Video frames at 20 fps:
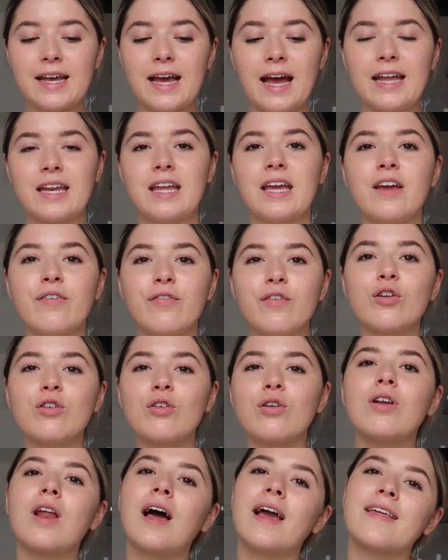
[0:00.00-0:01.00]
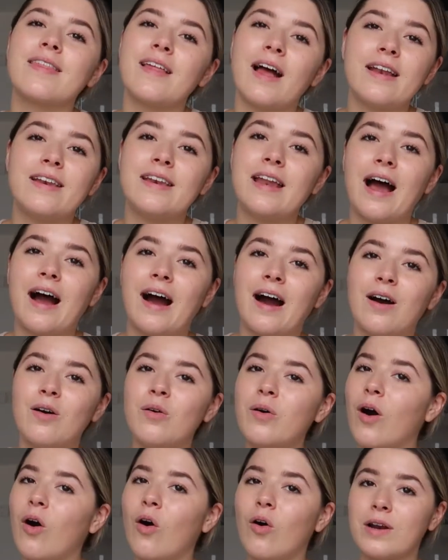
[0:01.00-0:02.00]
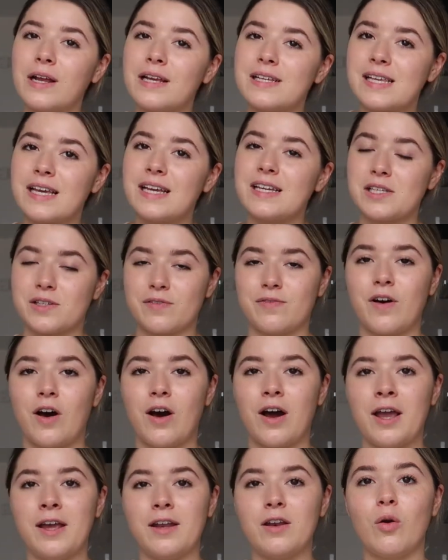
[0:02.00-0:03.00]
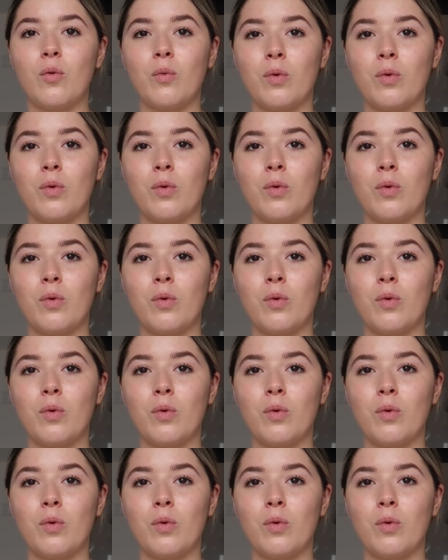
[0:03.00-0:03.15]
And if you're not like that now, honestly, it's fine.